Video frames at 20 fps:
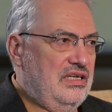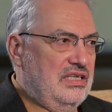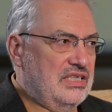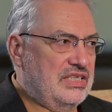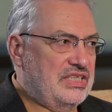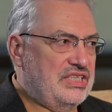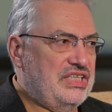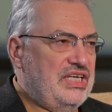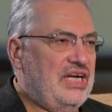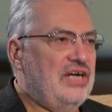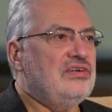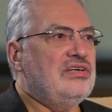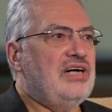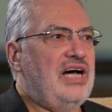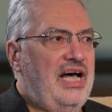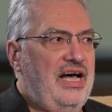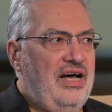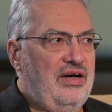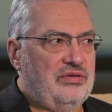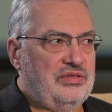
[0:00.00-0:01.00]
shell
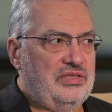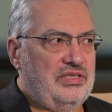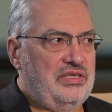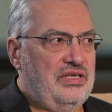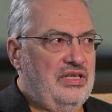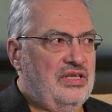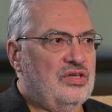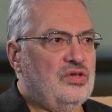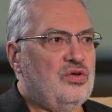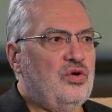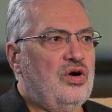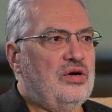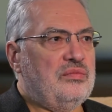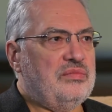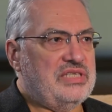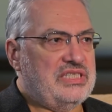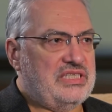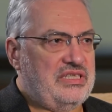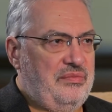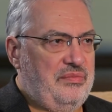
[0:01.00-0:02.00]
out
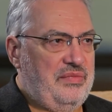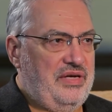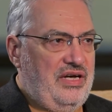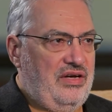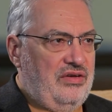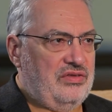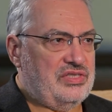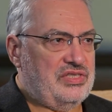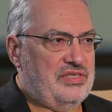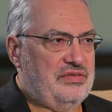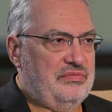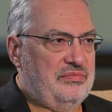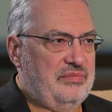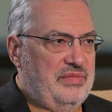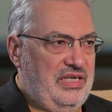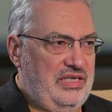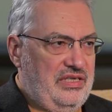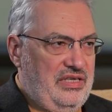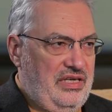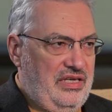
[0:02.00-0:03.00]
enormous amounts of
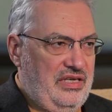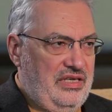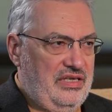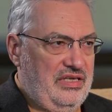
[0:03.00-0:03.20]
money.